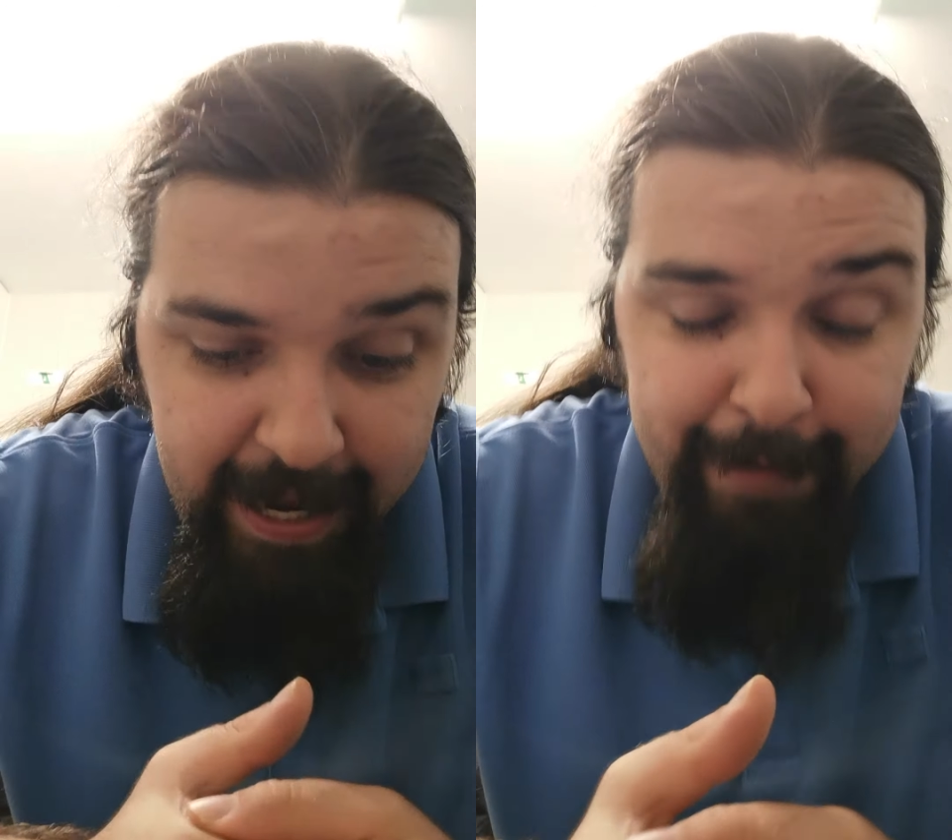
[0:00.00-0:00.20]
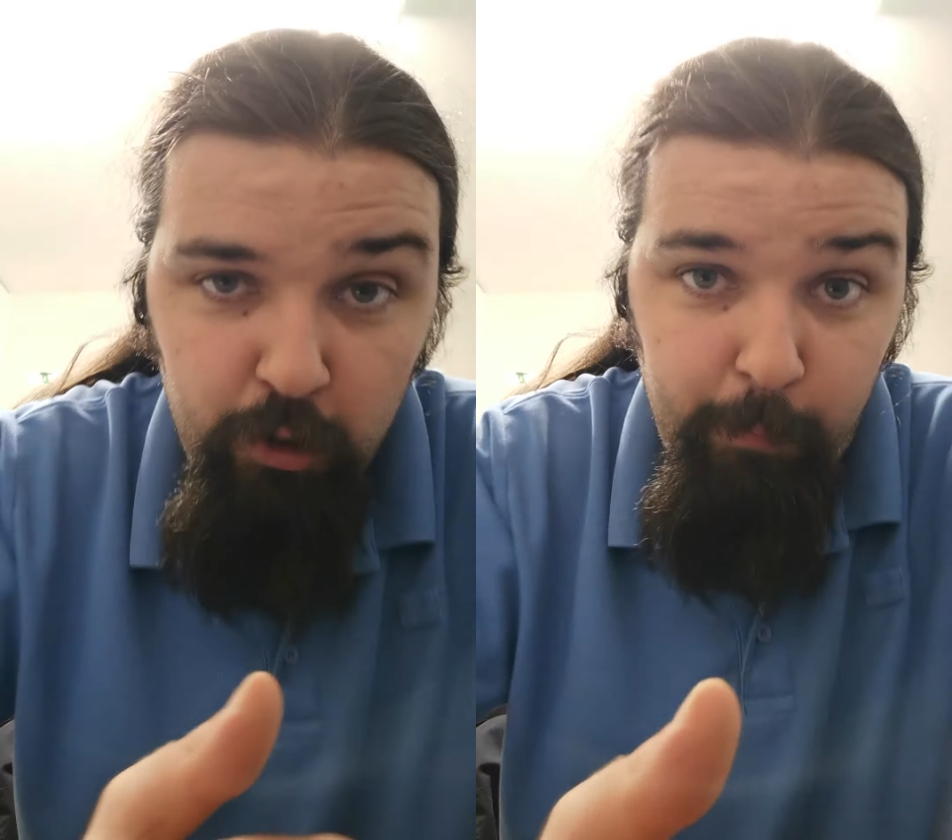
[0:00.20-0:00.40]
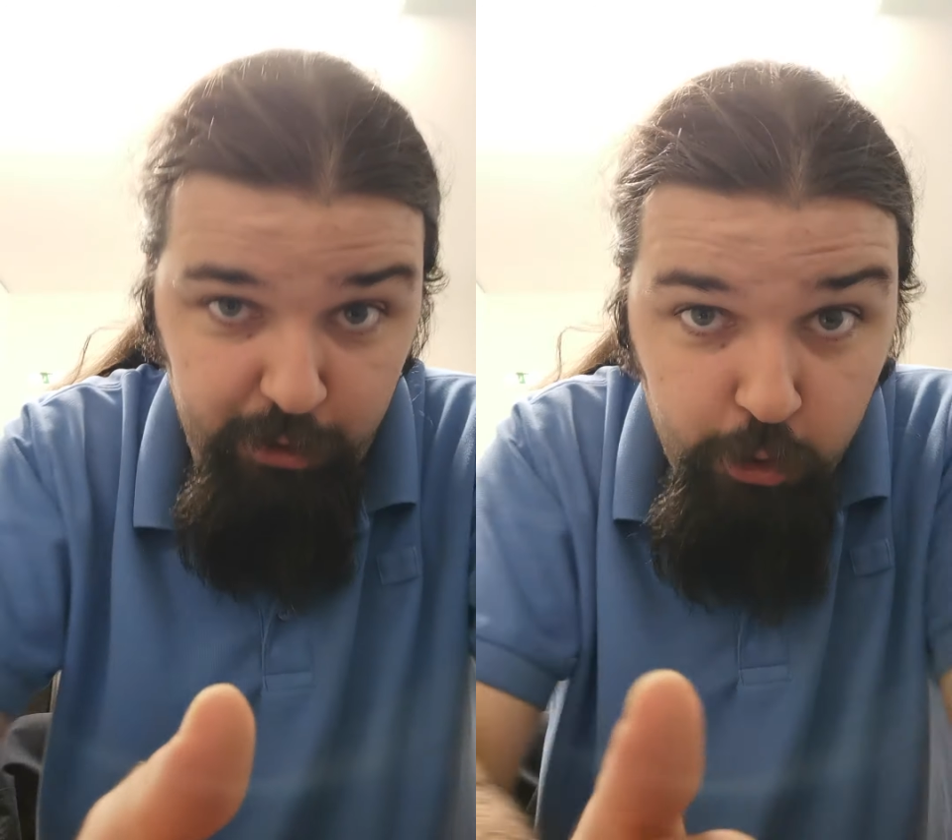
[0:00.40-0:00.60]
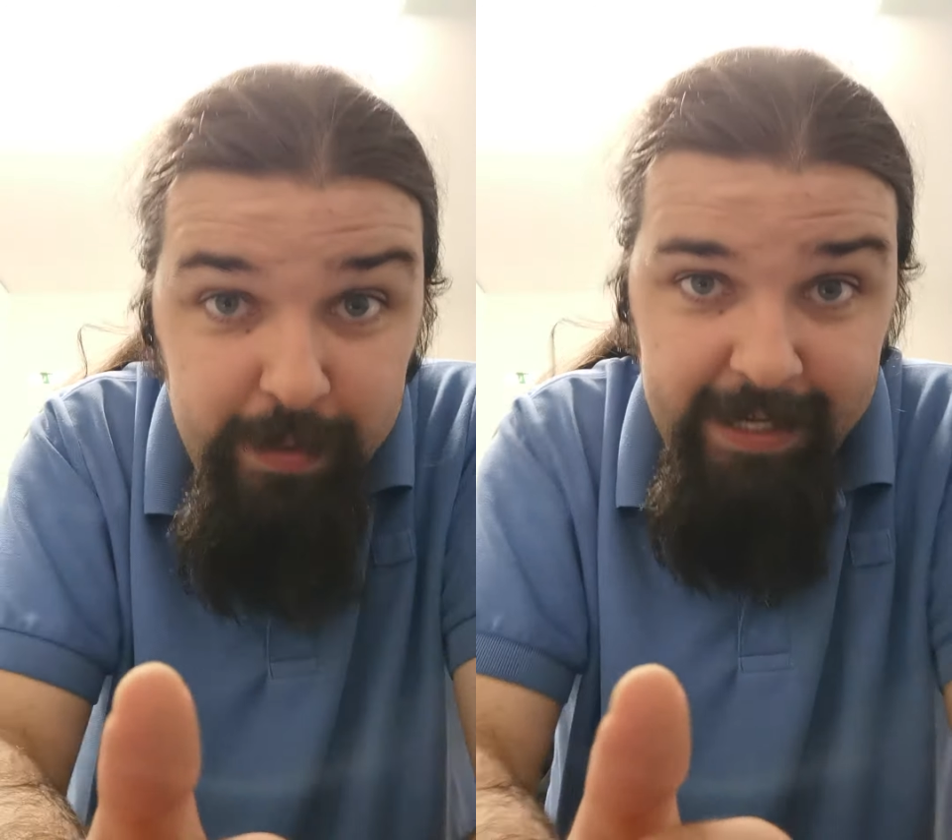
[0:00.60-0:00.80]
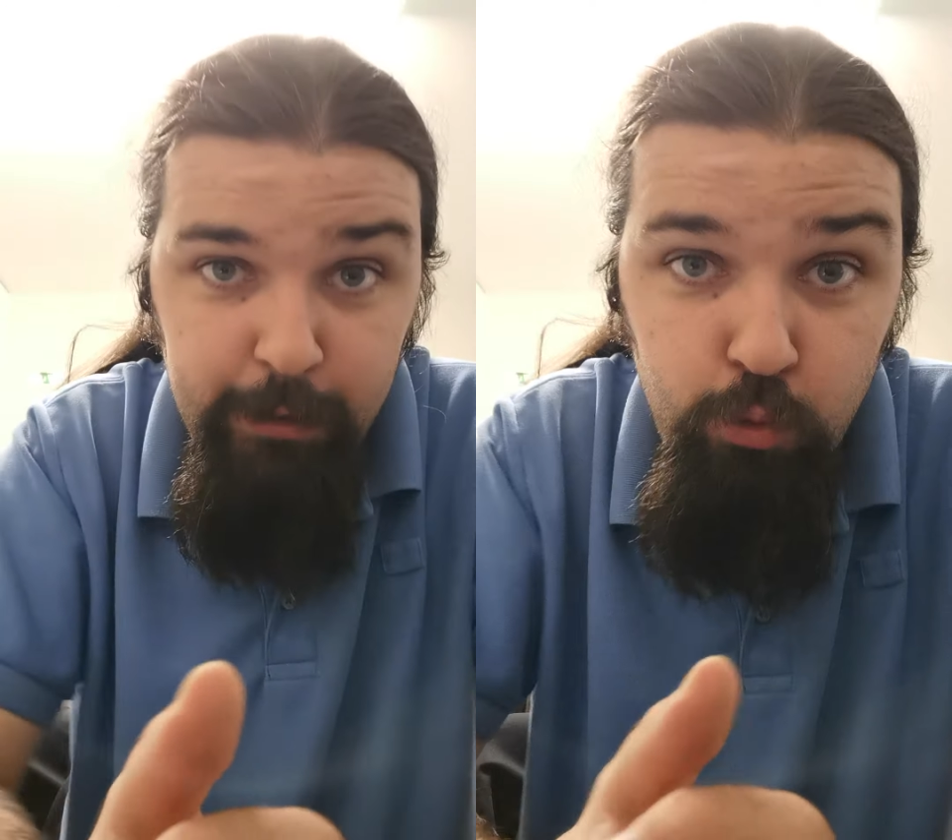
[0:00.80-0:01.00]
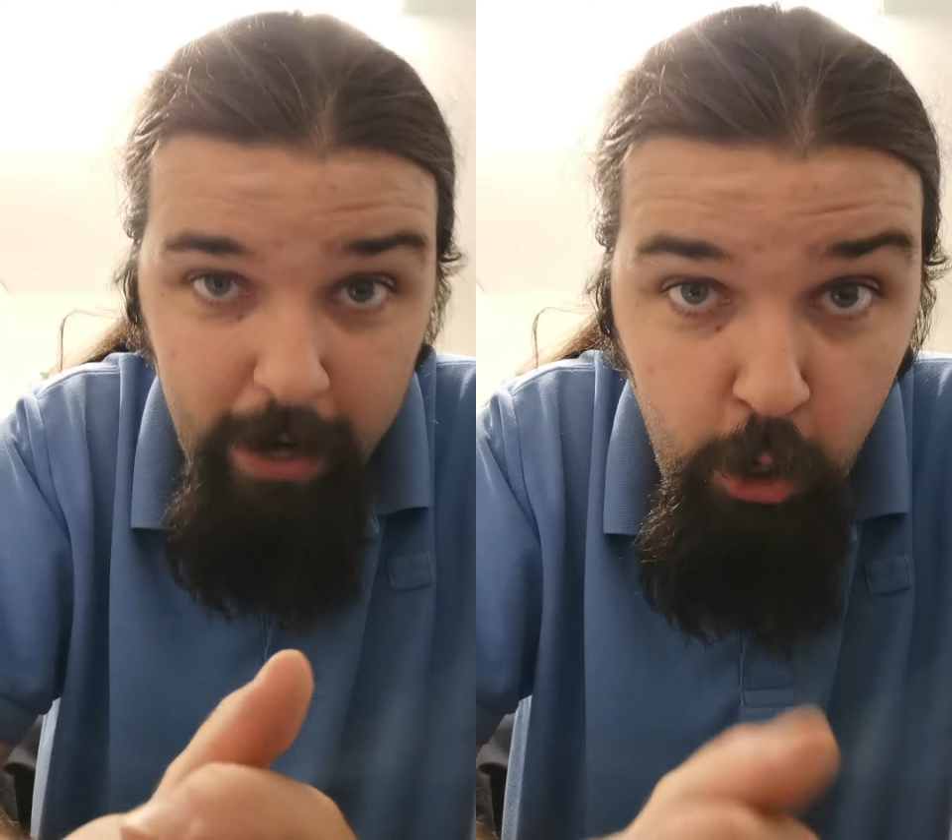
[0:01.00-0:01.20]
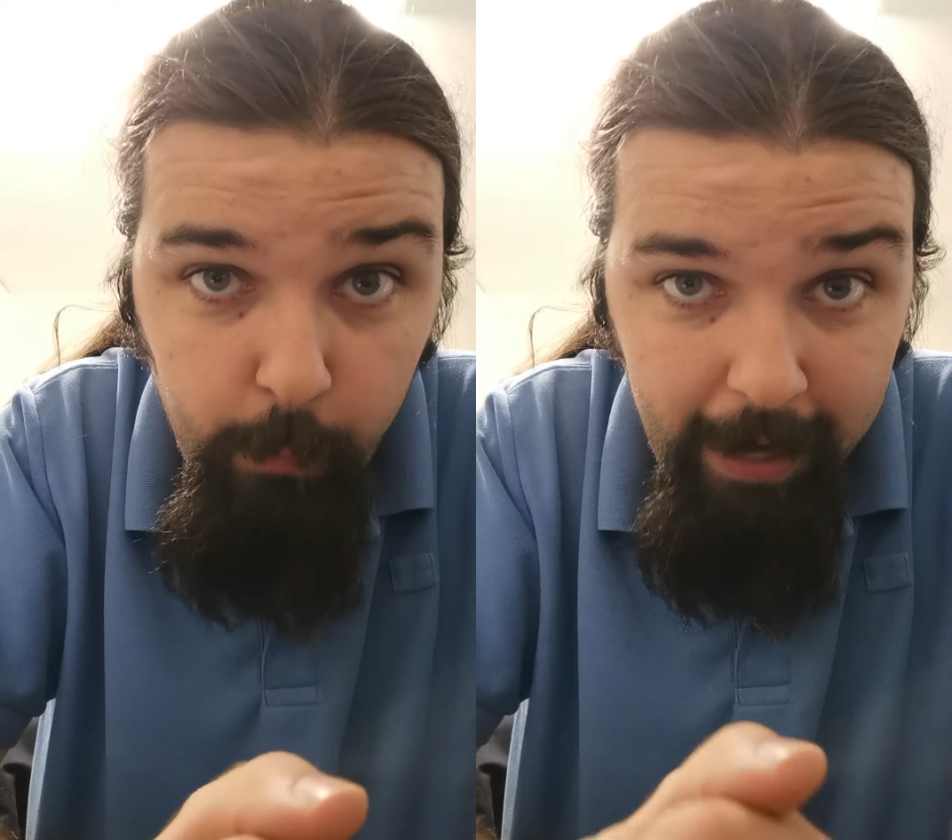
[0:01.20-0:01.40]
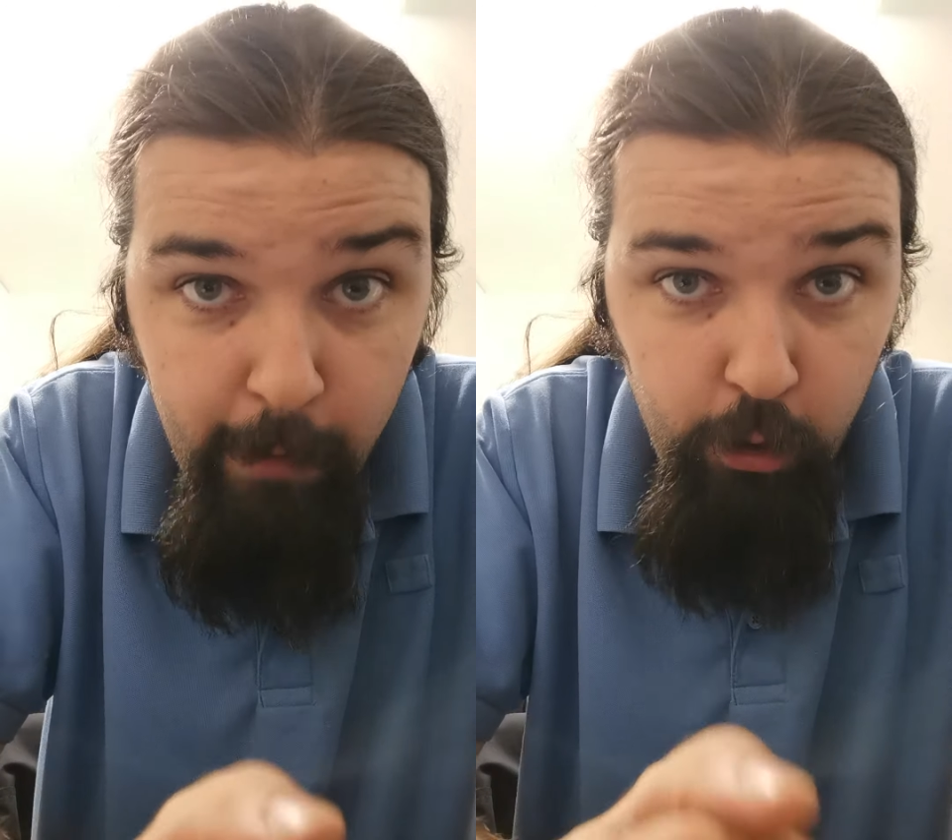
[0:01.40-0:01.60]
have an opportunity to
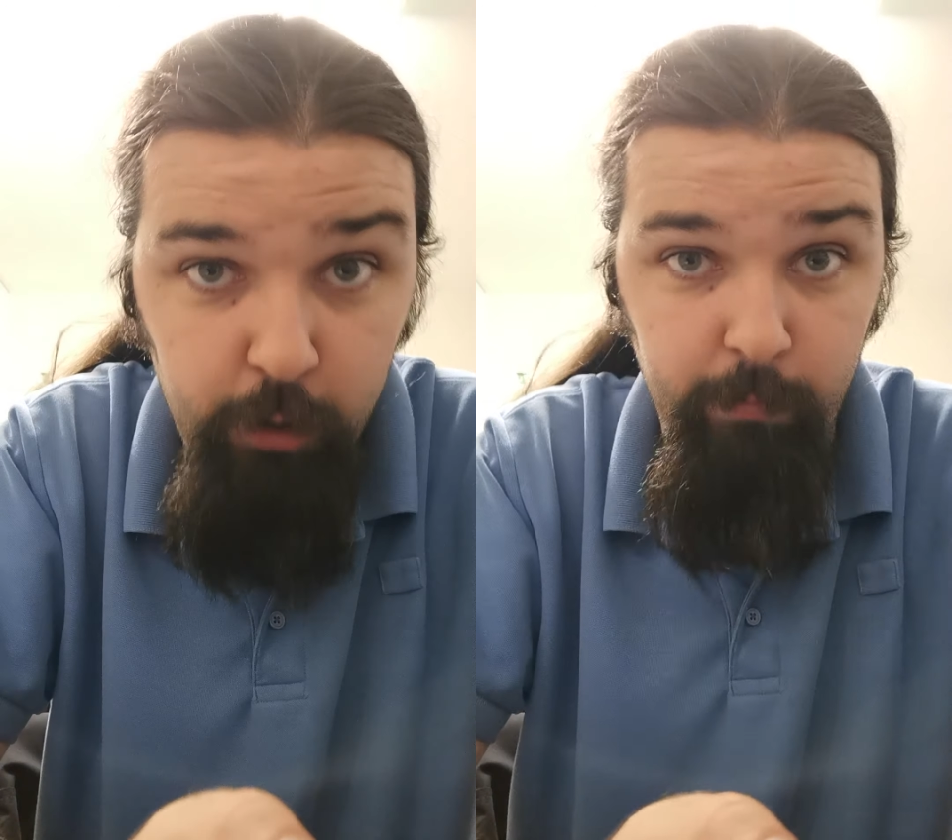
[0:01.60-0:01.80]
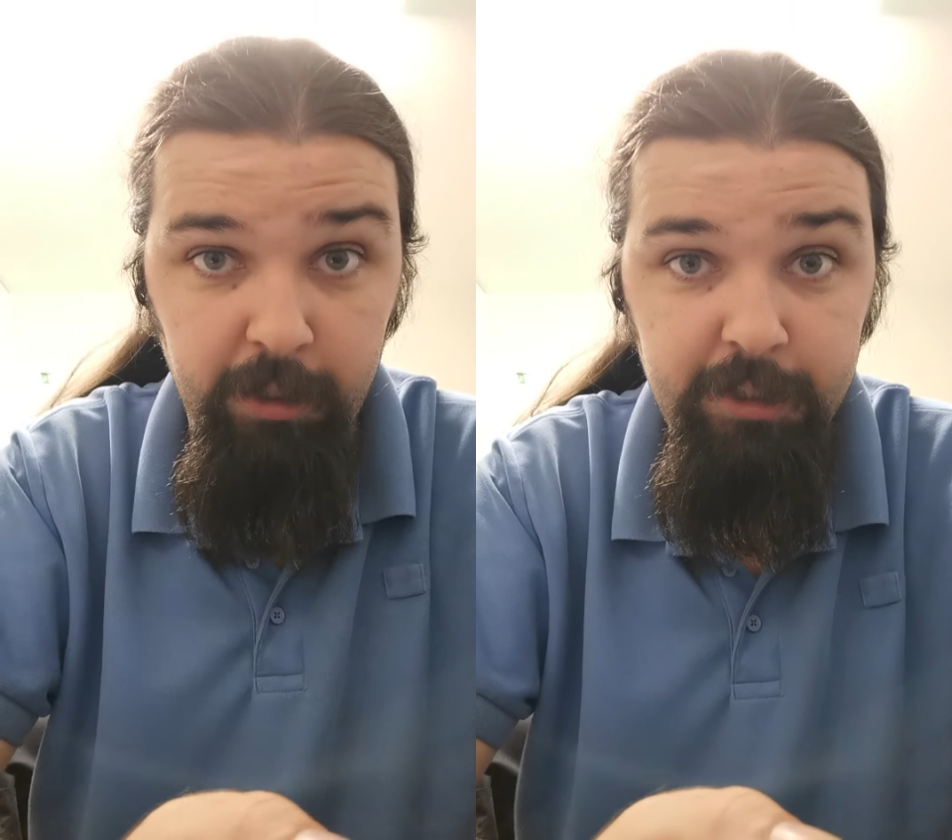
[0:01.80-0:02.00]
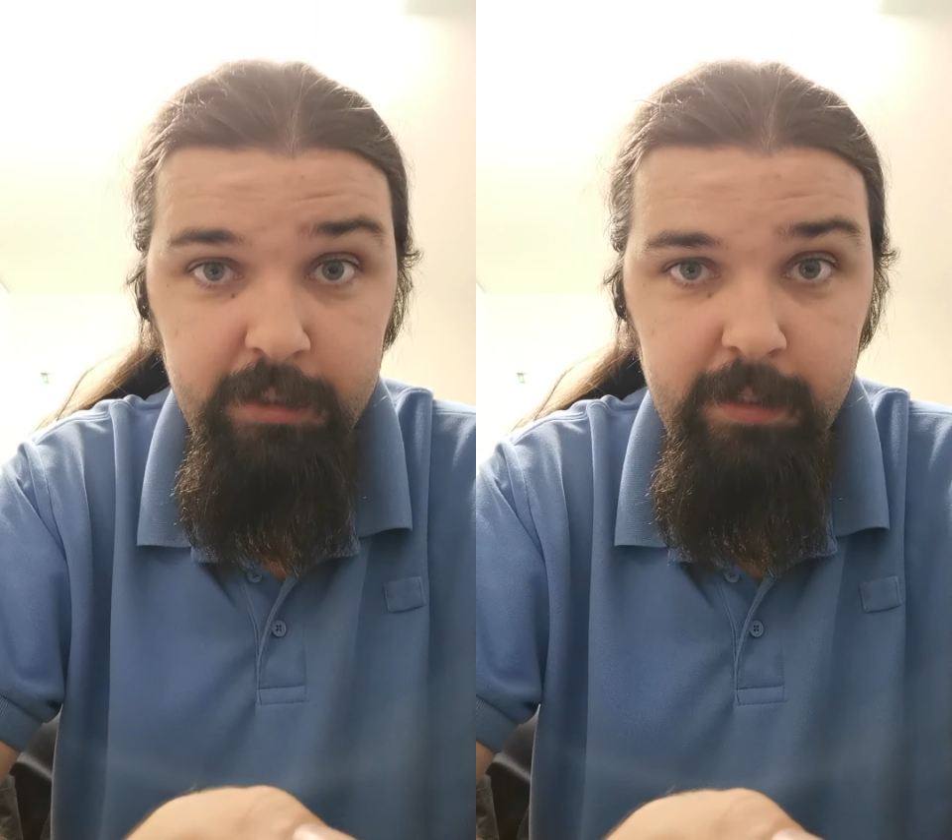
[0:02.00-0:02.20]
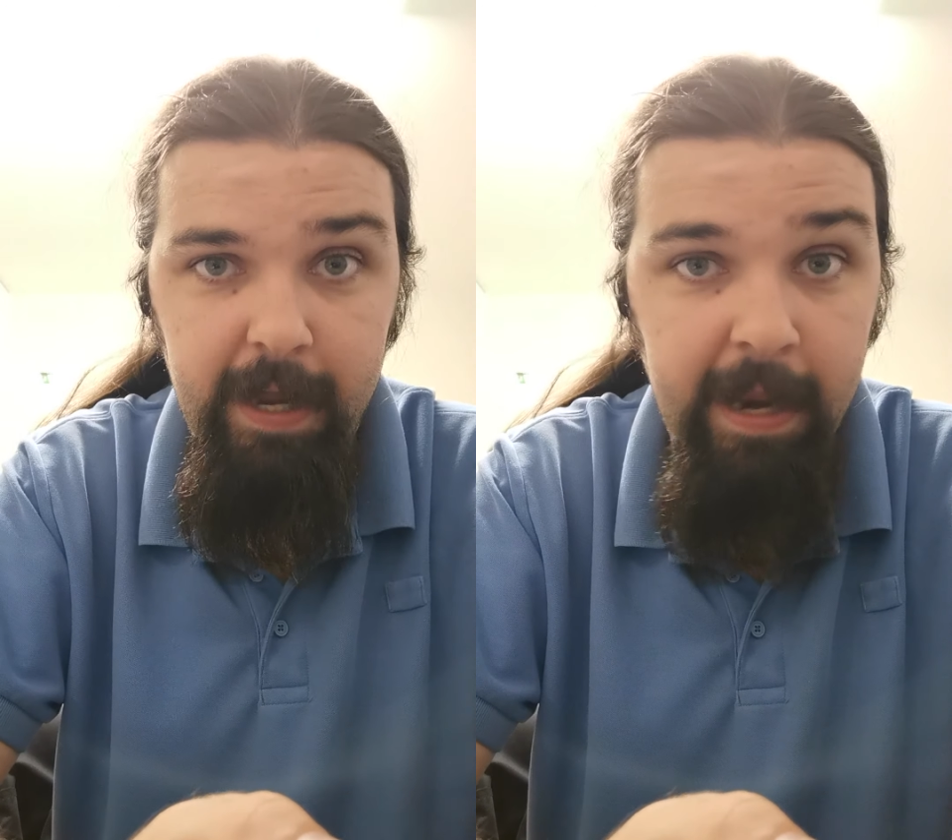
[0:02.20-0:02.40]
help our homeless